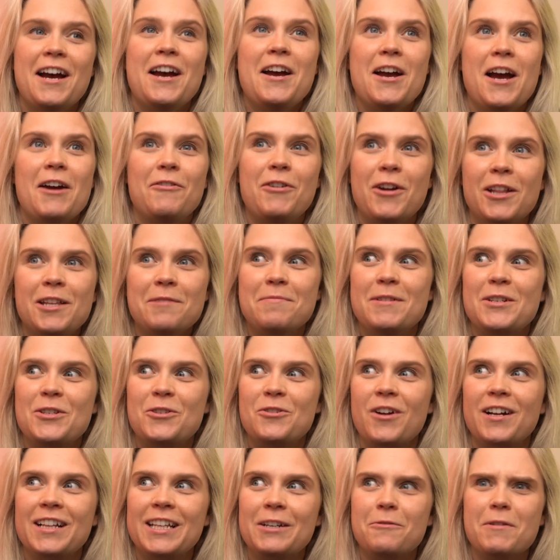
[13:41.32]
I've really been
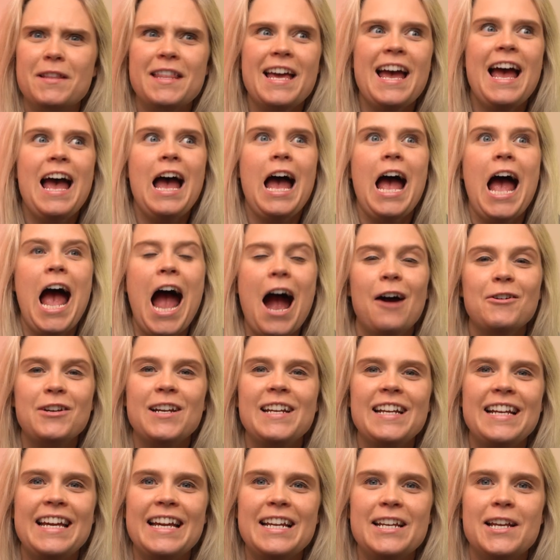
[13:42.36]
struggling with how did
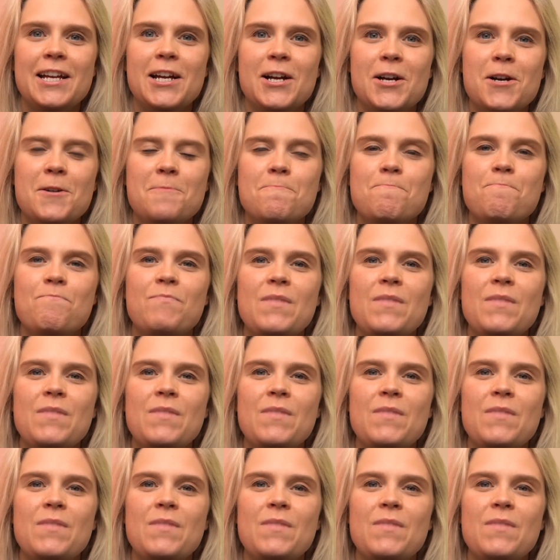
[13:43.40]
I get here?